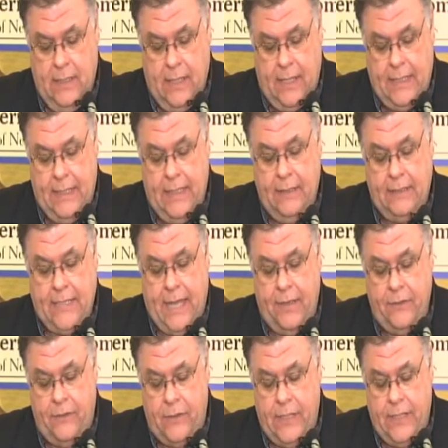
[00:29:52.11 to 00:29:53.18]
I kneeled down
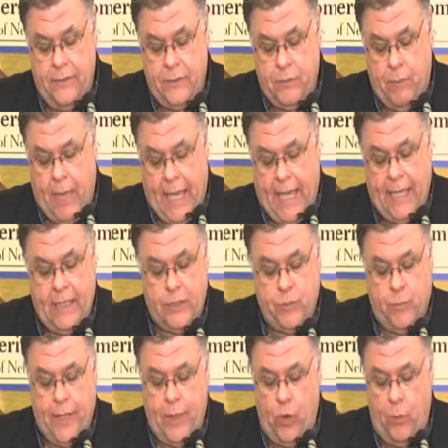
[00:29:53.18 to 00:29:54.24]
to the nearest bag,
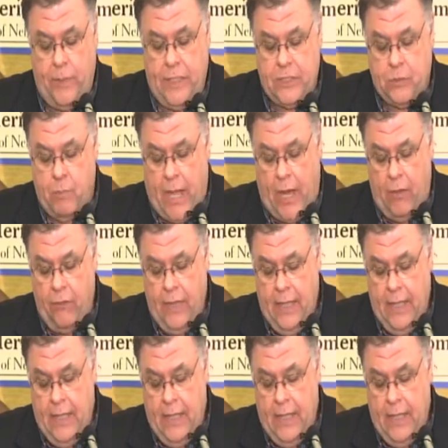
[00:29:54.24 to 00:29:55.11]
spread open its mouth,